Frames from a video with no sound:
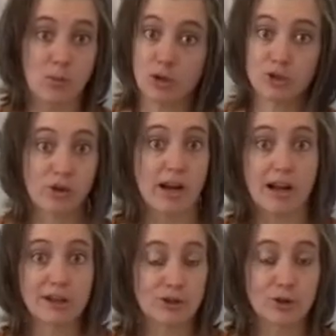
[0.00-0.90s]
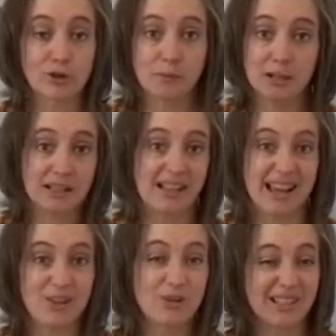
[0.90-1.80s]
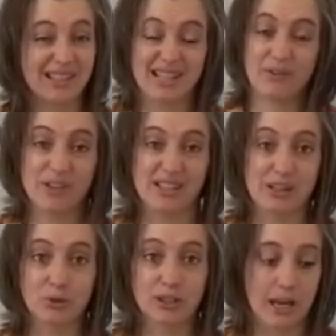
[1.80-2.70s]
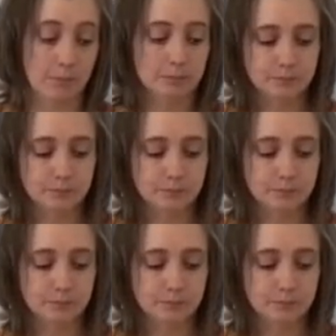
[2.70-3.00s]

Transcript: works great on adults because I use this every single day.